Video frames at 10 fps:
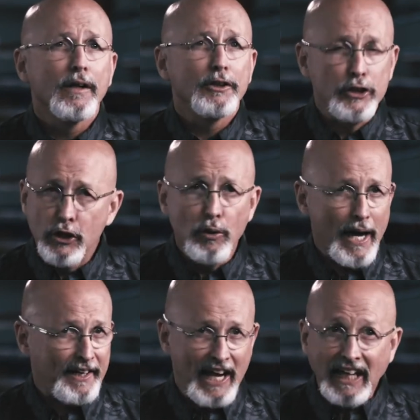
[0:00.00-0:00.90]
you had
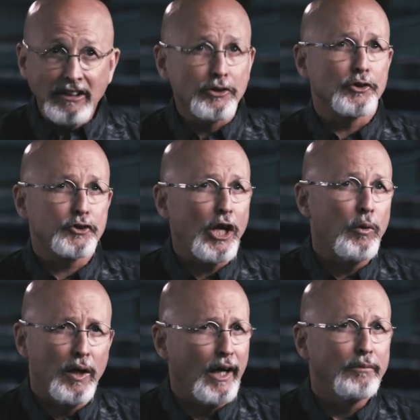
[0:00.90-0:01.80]
an angel show
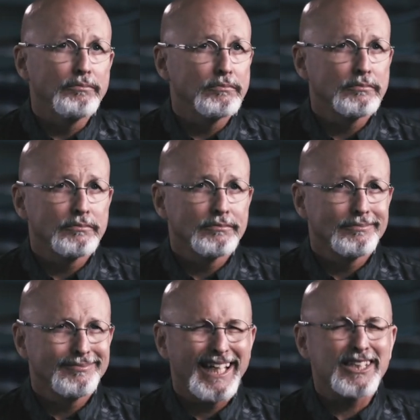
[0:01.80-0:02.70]
up.
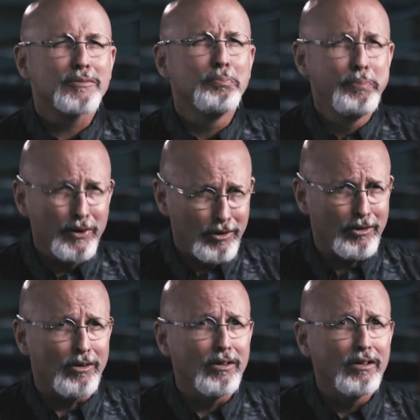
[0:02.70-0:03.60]
That's bull.